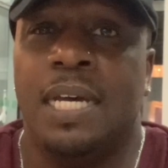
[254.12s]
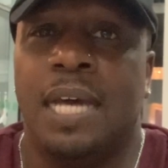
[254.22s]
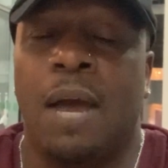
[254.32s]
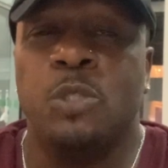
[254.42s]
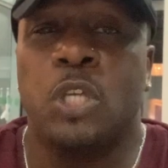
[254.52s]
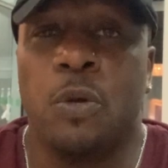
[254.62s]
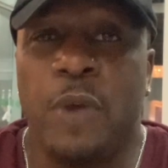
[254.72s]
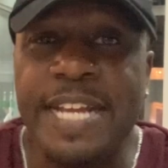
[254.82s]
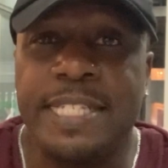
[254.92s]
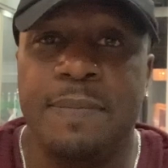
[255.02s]
I was
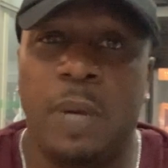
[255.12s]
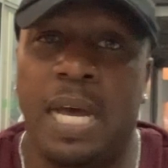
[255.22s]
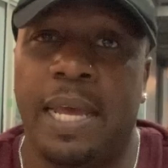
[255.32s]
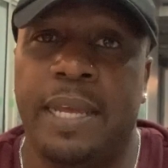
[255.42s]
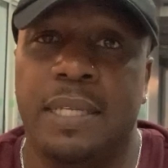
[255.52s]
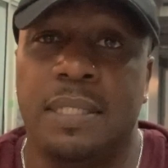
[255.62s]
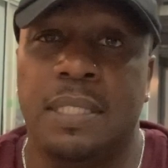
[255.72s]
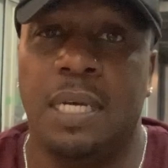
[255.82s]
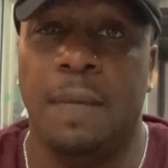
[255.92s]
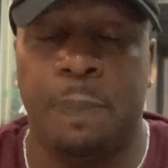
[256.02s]
corrected by
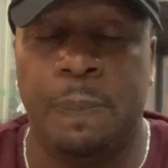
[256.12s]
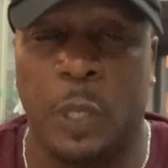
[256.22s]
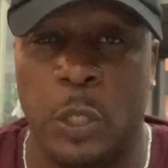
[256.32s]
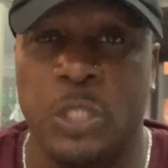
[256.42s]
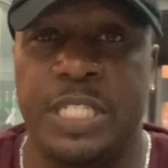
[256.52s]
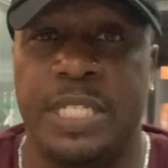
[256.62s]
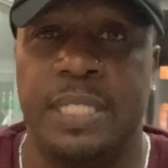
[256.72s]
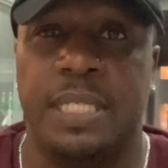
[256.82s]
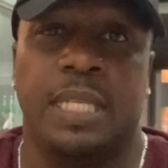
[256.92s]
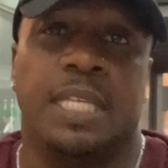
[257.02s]
a
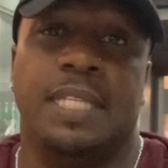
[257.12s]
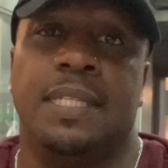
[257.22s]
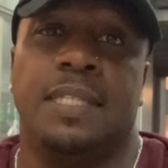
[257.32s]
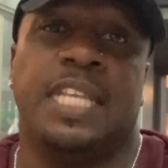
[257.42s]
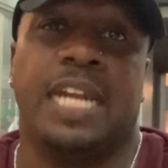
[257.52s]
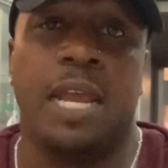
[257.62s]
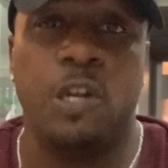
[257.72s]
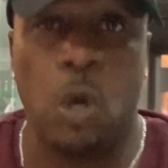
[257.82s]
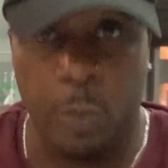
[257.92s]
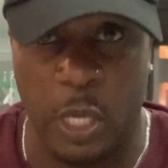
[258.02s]
person that I
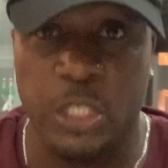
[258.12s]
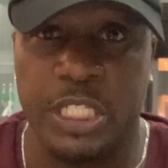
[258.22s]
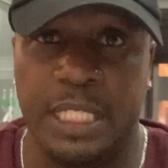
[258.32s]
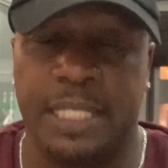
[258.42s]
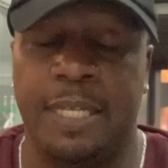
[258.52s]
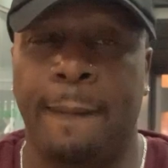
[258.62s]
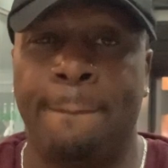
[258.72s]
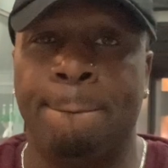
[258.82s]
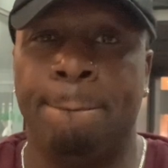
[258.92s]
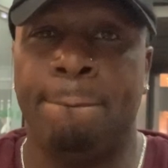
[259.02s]
know personally
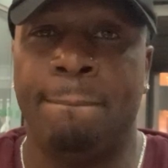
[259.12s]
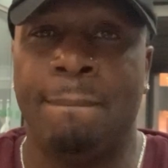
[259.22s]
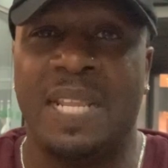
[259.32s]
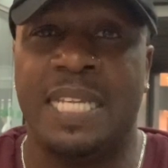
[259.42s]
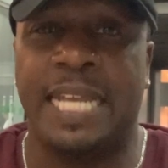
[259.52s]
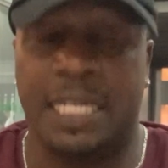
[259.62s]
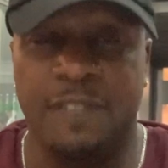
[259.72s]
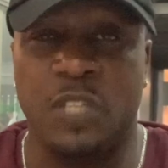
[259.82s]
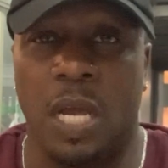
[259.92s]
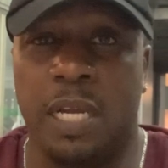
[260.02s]
that
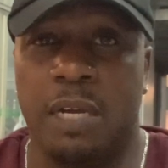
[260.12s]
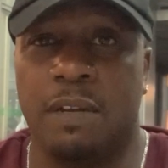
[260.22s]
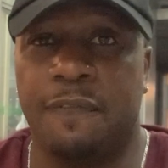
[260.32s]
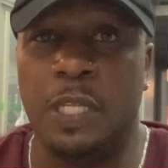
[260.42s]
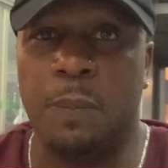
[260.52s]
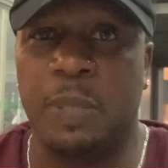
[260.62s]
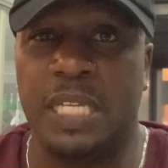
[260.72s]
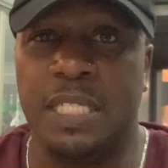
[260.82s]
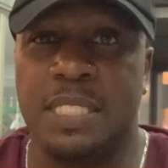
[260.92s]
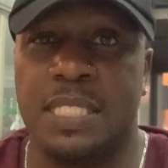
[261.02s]
lives out here in the
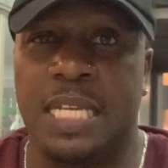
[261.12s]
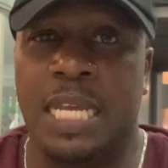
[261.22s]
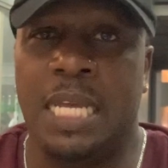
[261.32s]
Philippines.